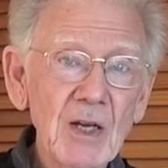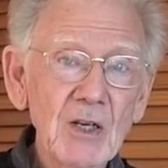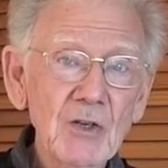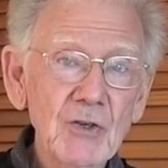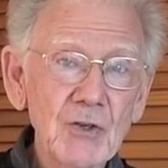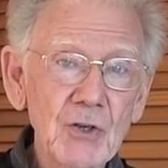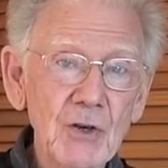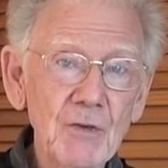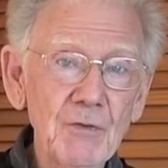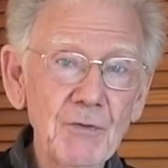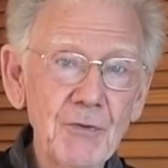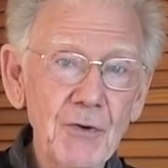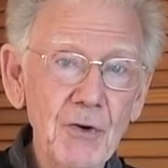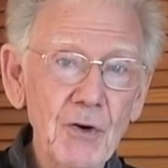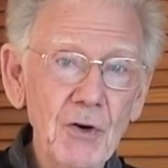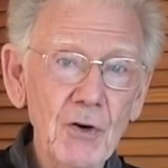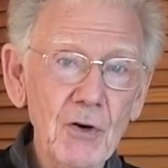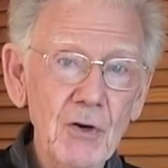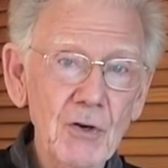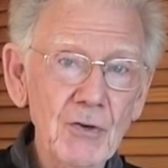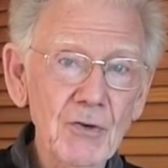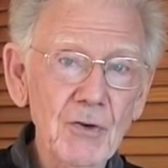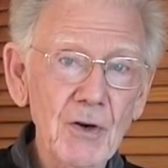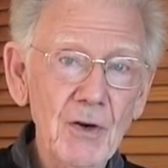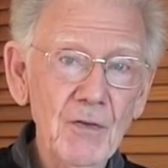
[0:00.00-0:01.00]
to
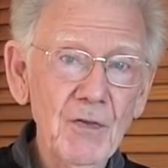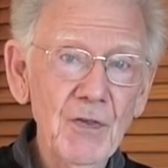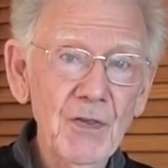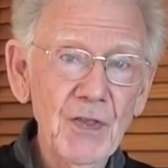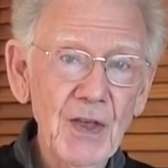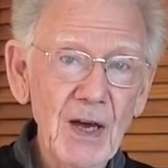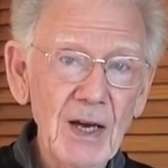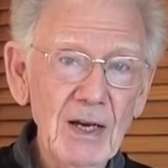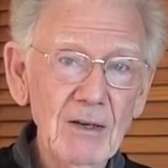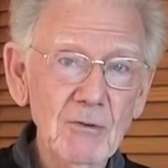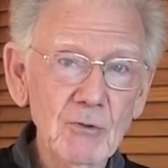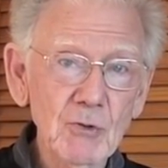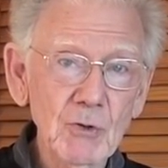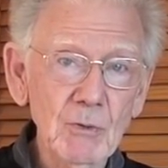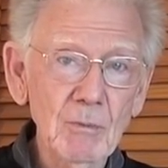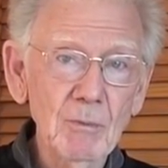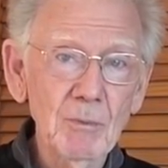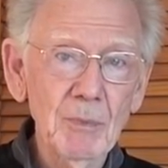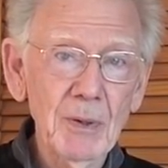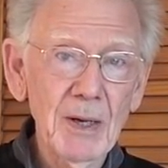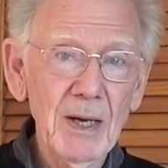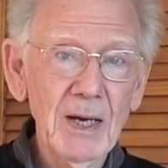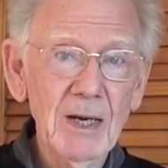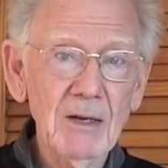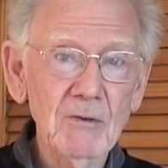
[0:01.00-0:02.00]
400,000
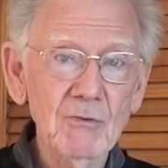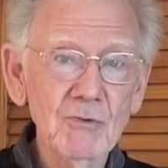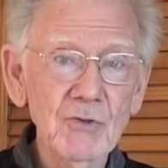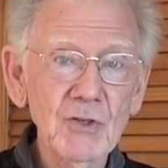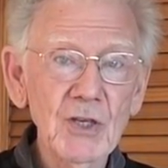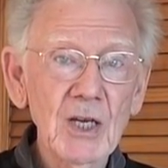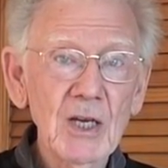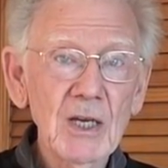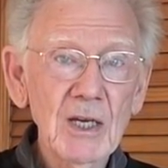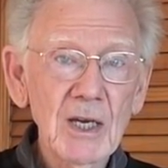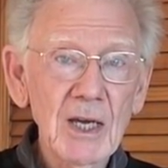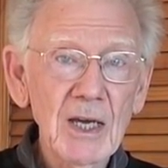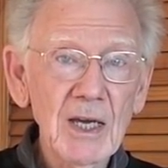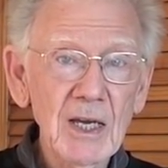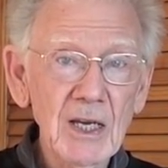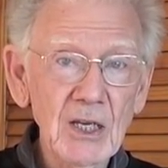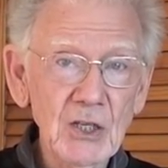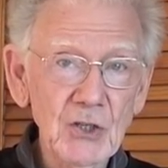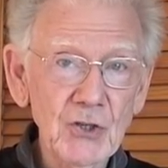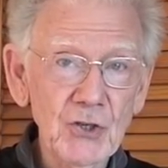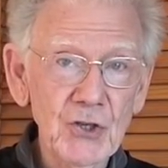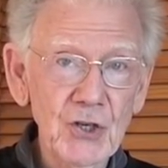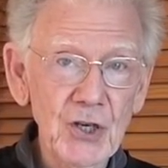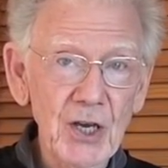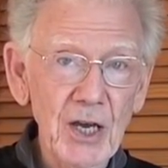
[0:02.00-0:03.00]
pounds
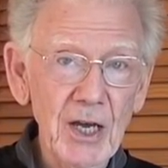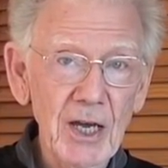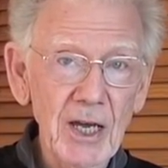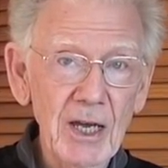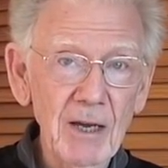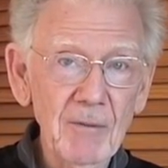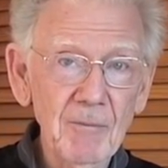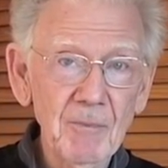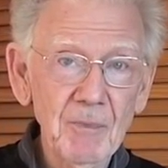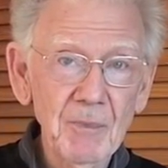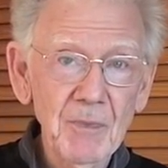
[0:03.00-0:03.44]
each year,